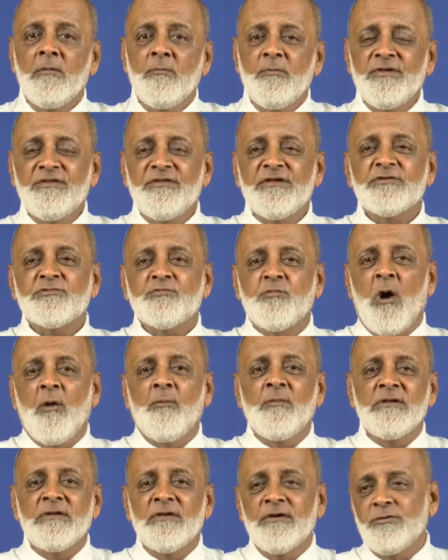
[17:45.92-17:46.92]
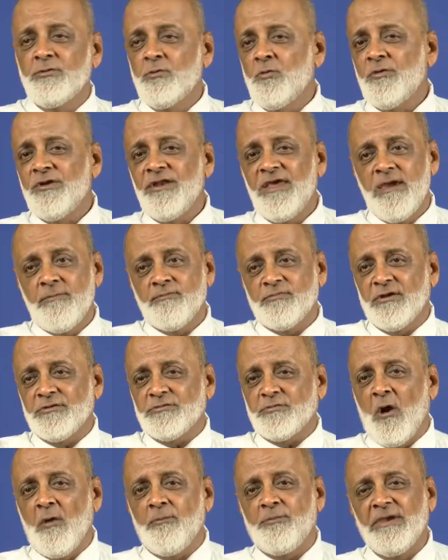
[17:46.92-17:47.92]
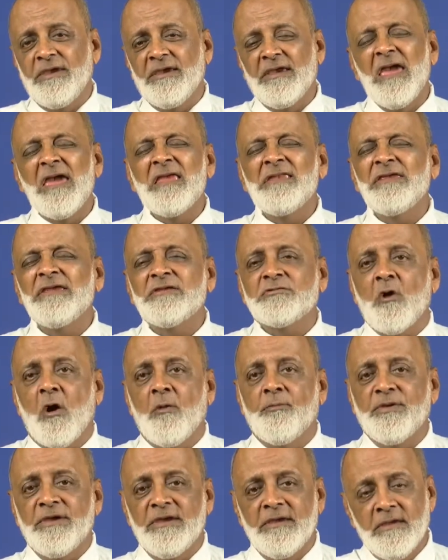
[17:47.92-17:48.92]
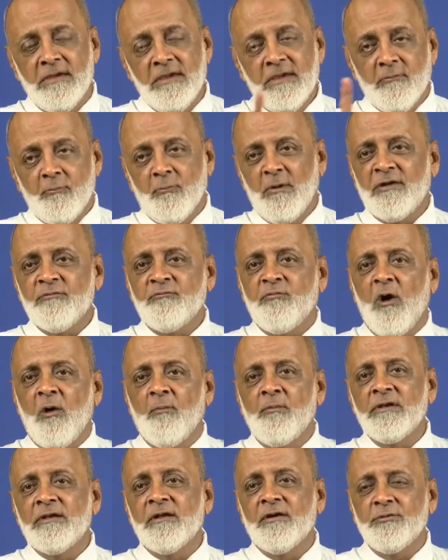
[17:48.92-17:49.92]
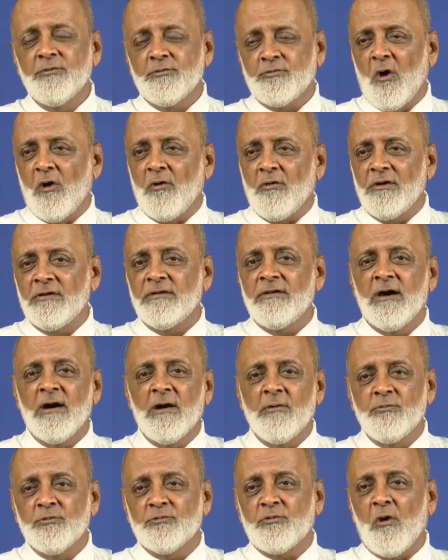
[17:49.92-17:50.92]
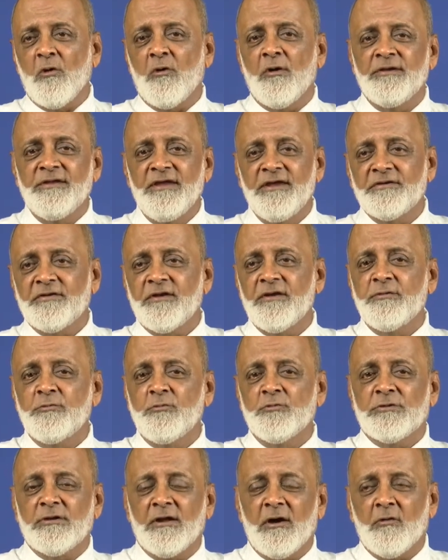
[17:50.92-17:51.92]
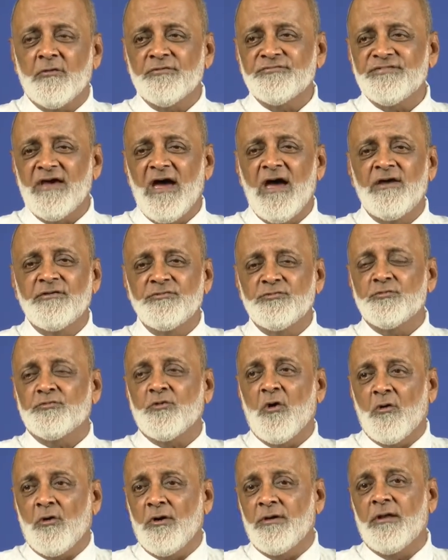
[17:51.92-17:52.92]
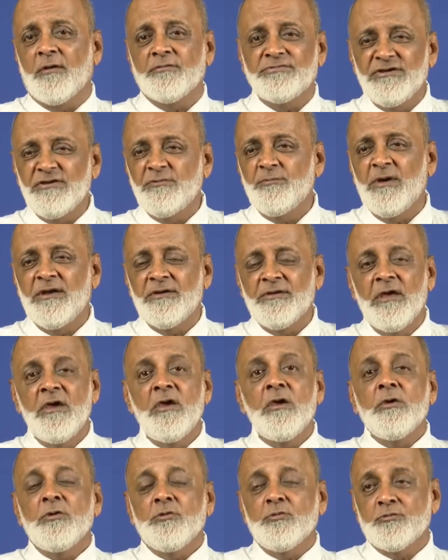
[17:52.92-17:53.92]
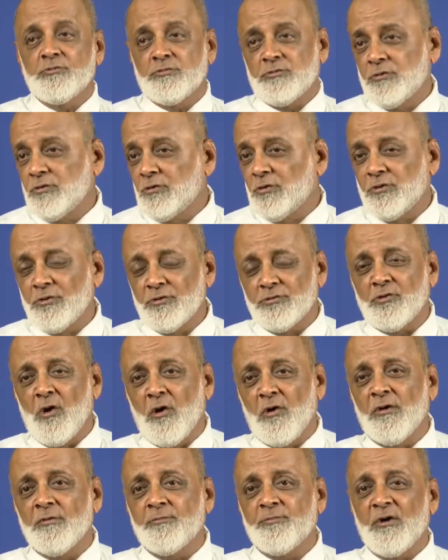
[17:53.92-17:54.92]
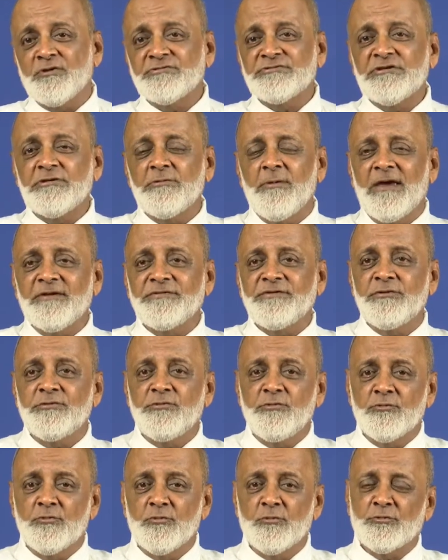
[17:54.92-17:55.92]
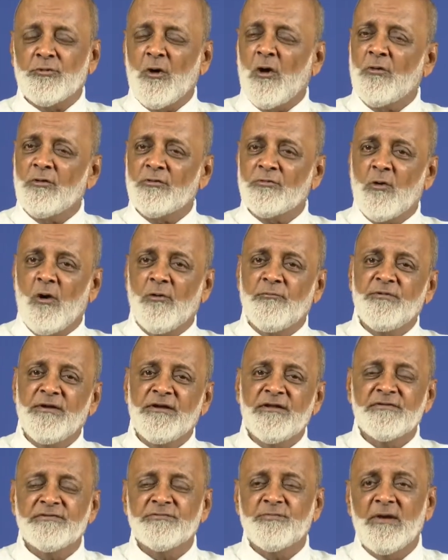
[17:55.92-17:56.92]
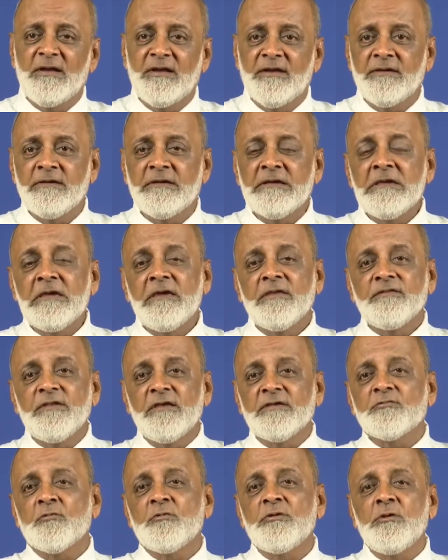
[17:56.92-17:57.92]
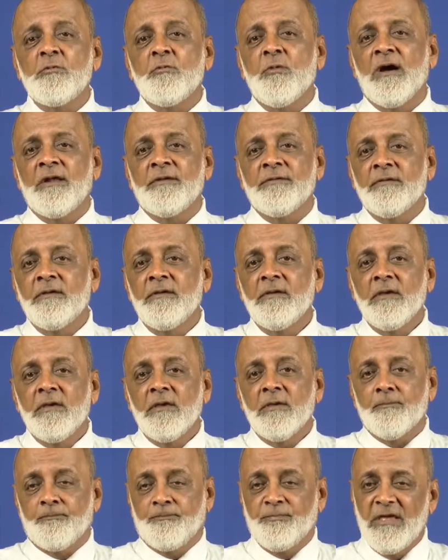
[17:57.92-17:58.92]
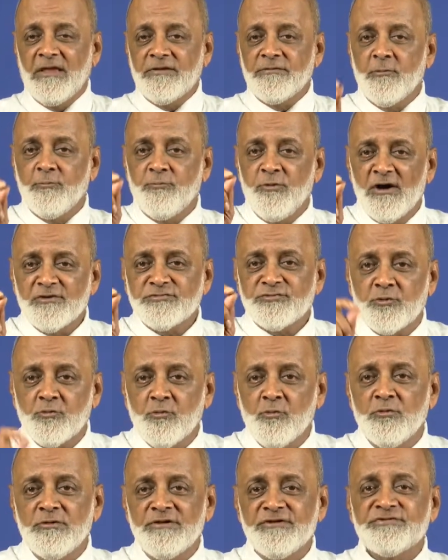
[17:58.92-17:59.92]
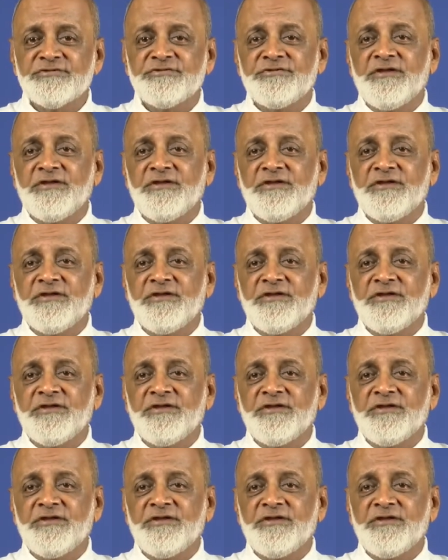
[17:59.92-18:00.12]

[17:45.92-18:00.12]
with this formula. You name the topic, any topic, one formula. You talk on love, you talk on hatred, you talk on science, you talk on achievement, you talk on positive attitude, you talk on confidence building. There's only one. And the first rule is